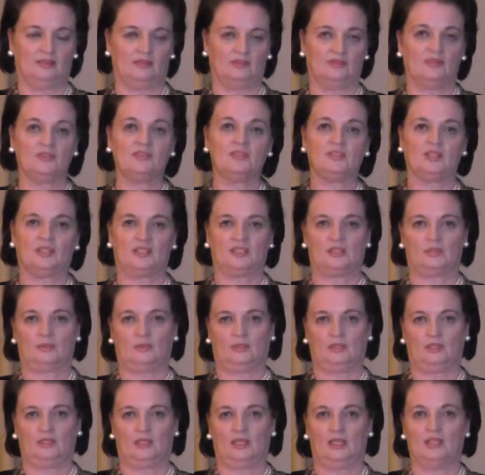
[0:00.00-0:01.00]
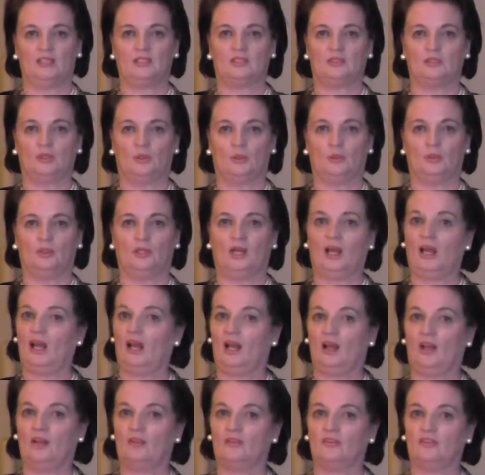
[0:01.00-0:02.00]
The sixth one is known
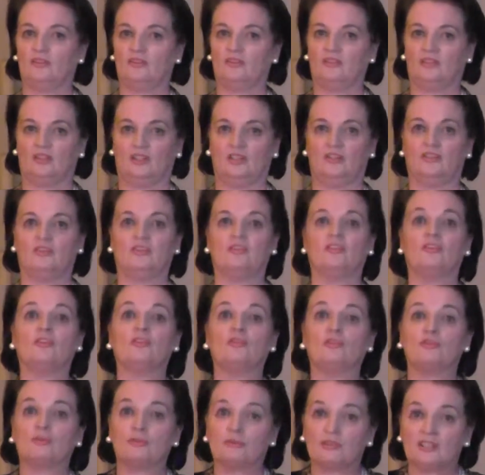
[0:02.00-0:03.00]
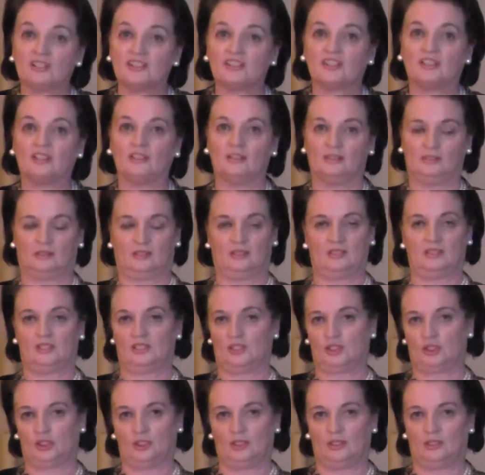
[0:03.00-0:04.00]
as, indeed, the critical
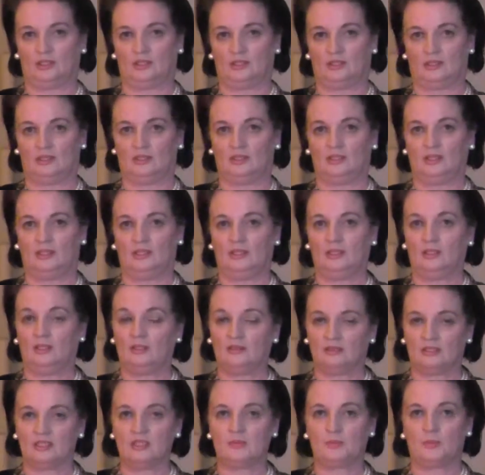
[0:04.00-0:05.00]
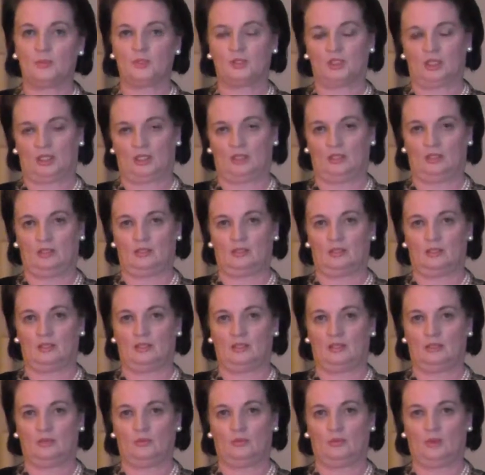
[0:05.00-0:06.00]
condition. Now, this particular
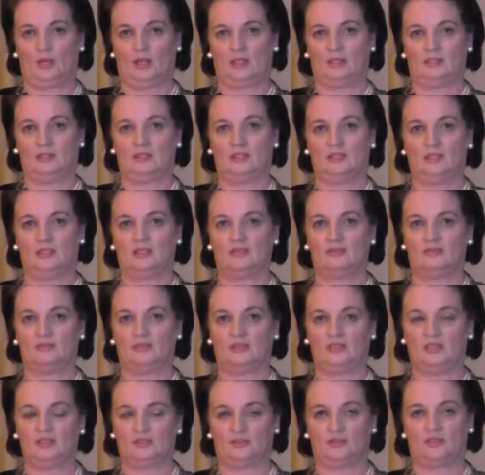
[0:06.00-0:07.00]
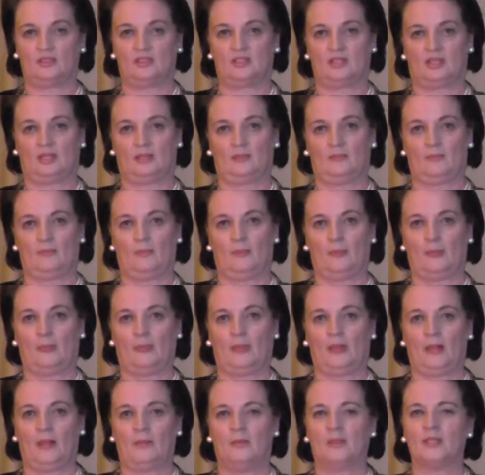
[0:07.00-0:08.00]
one is interesting,
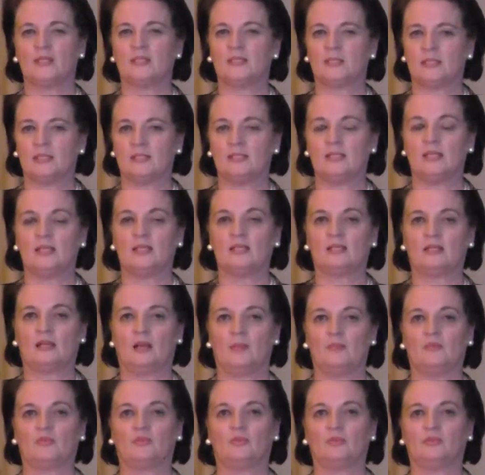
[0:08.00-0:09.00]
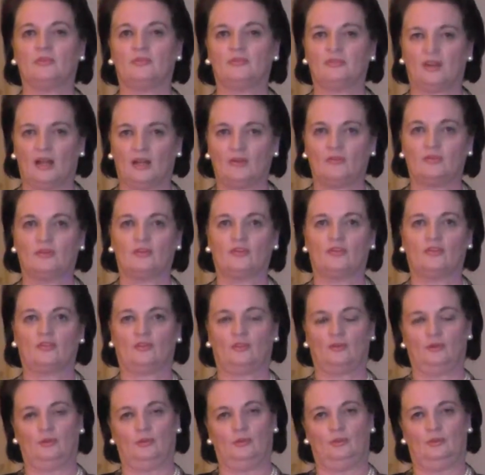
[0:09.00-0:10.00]
because this comes from the Frankfurt
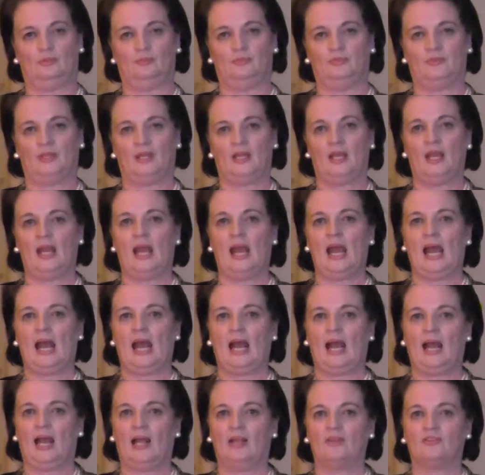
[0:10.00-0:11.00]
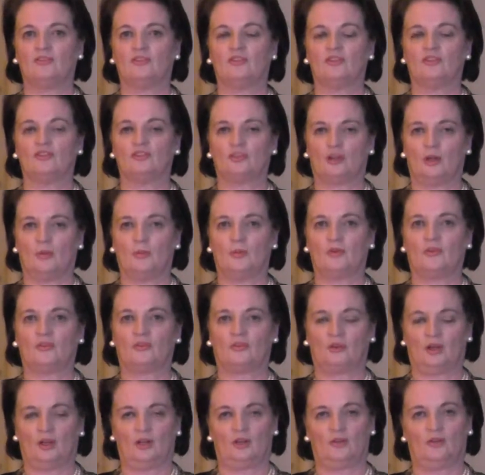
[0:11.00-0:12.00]
School and the German
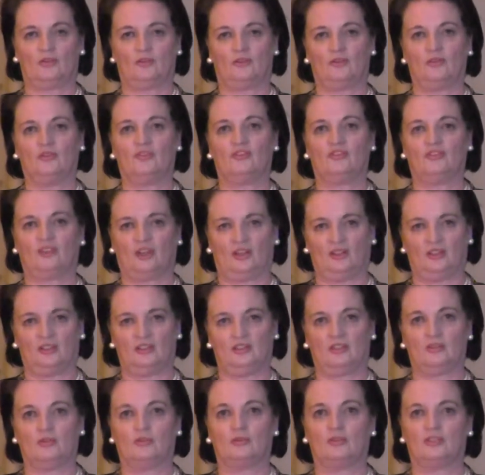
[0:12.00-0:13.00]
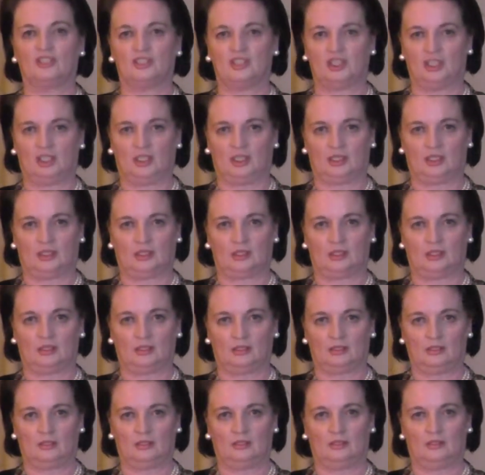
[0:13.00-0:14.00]
scholars who studied and critiqued
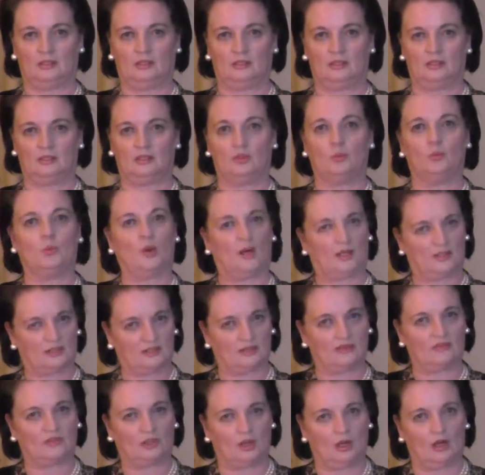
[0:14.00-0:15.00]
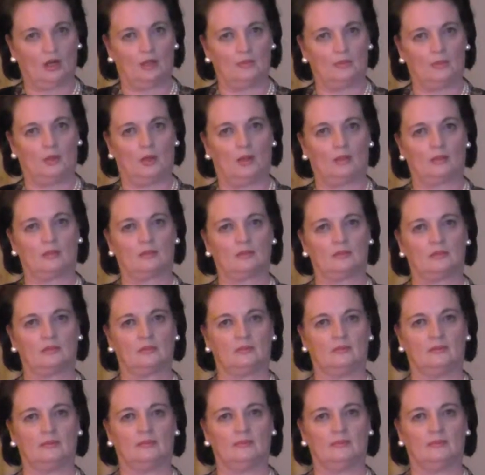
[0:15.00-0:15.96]
the works of Karl Marx.